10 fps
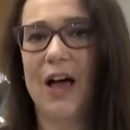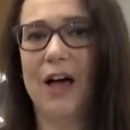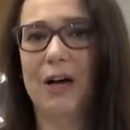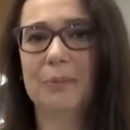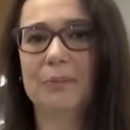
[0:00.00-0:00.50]

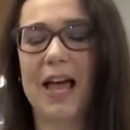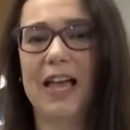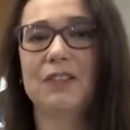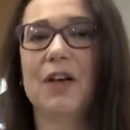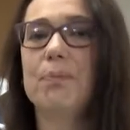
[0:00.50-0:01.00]

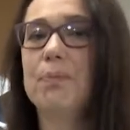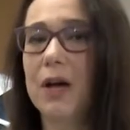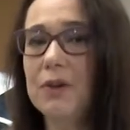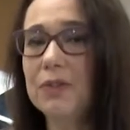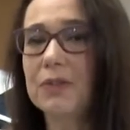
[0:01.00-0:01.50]
And
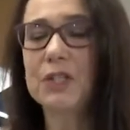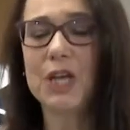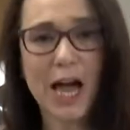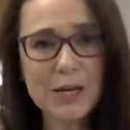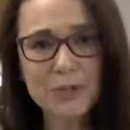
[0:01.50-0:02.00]
both the
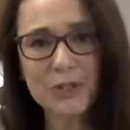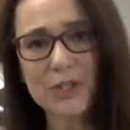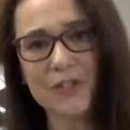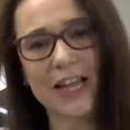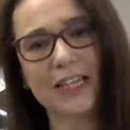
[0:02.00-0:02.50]
Type 2
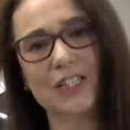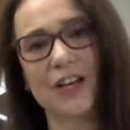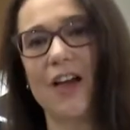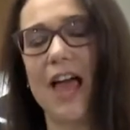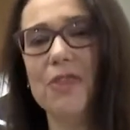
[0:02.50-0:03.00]

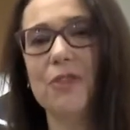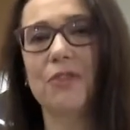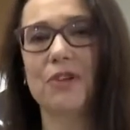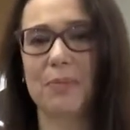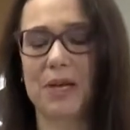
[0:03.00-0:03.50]
connector and the
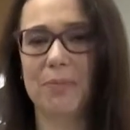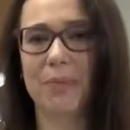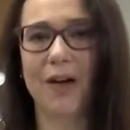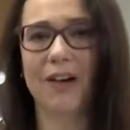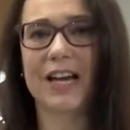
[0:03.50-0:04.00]
3-pin
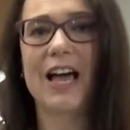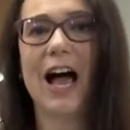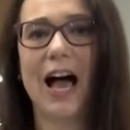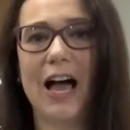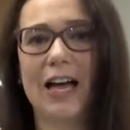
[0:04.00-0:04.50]
plug
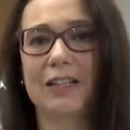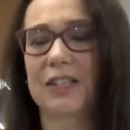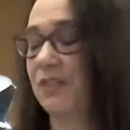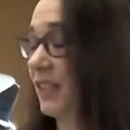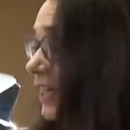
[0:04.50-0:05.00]
are
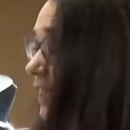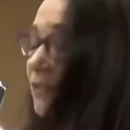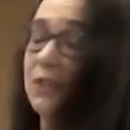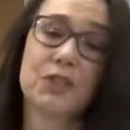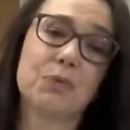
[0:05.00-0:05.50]

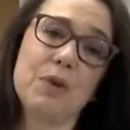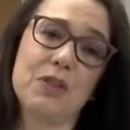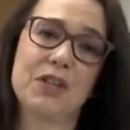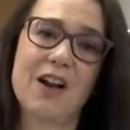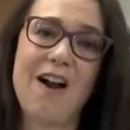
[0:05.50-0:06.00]
delivered with
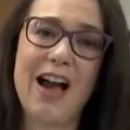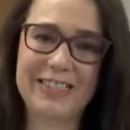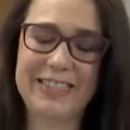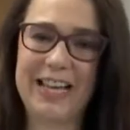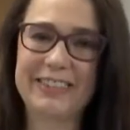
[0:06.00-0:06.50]
the car as
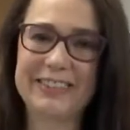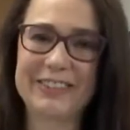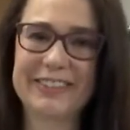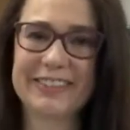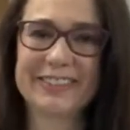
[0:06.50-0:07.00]

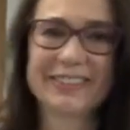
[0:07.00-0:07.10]
standard.